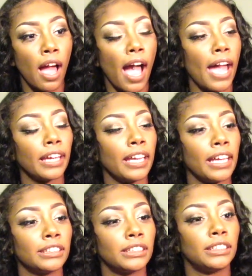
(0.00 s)
I
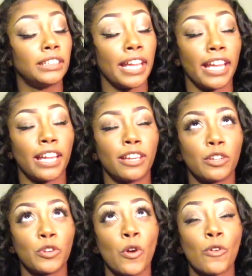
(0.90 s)
can't
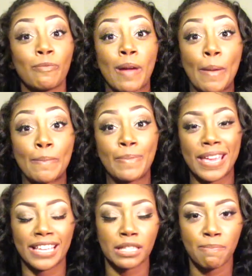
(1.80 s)
stand, you know what my
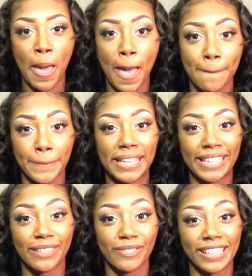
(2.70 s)
biggest pet
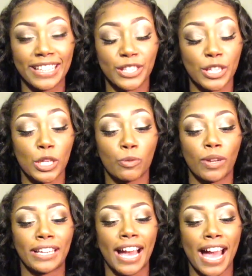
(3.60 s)
peeve is
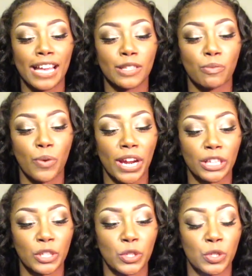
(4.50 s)
when guys
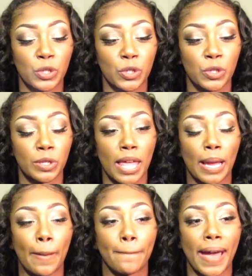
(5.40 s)
wear
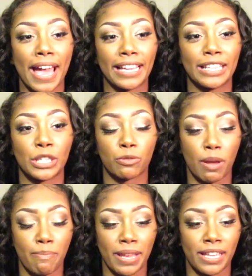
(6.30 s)
like baggy
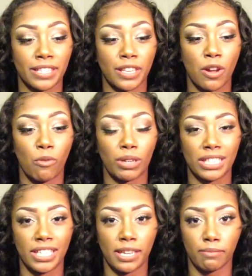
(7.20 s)
sweatpants
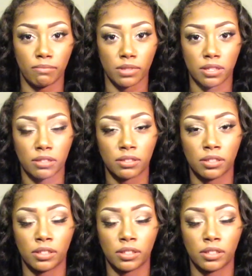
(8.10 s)
with Timbs.